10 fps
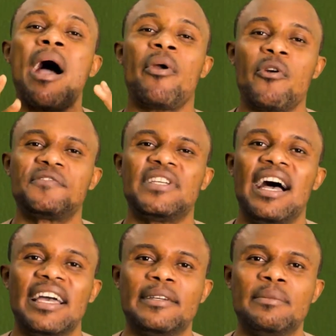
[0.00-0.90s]
power of
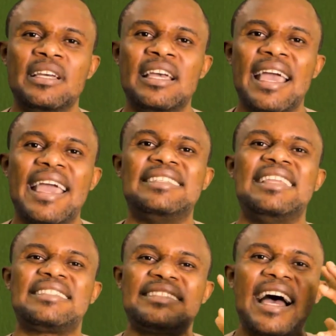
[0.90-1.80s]
time is
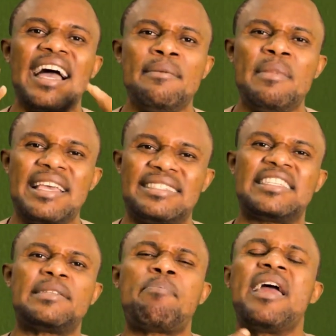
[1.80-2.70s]
that time is a
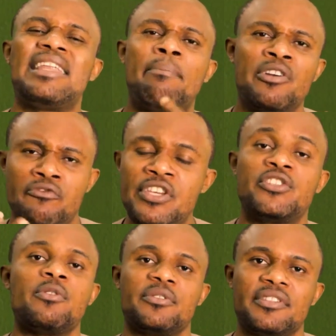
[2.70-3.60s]
spendable
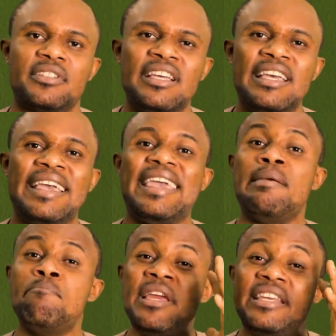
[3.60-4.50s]
resource.
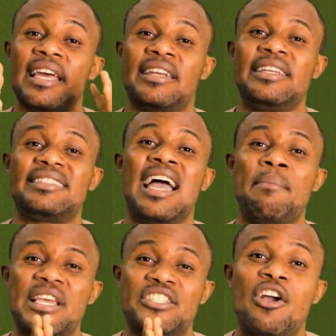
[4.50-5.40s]
Immediately
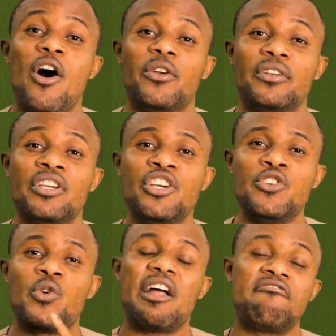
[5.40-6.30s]
time is gone,
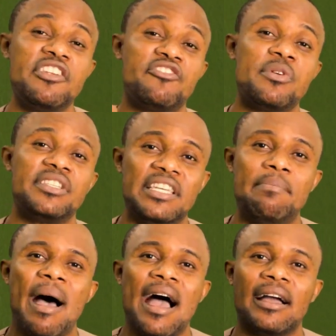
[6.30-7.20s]
you can't retrace
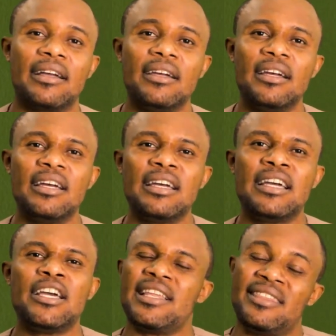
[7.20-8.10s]
it back.
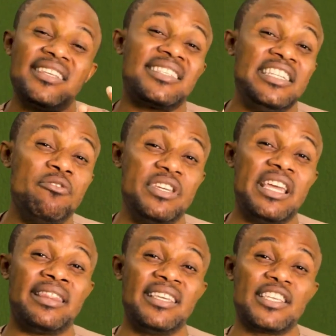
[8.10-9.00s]
This new
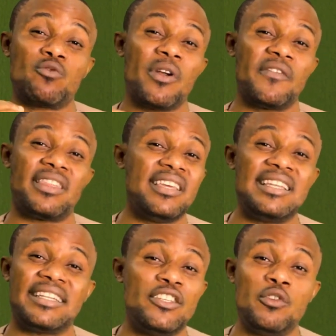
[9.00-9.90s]
year, this is one of the things
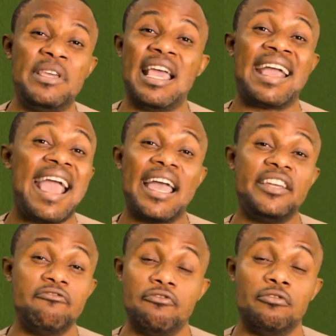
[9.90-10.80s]
that need to be a
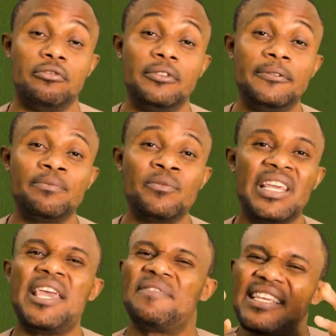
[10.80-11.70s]
guiding rule.
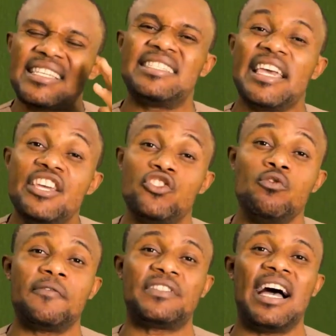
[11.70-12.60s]
If this is the
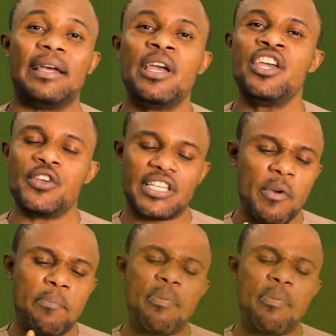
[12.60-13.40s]
issue of time, you see, we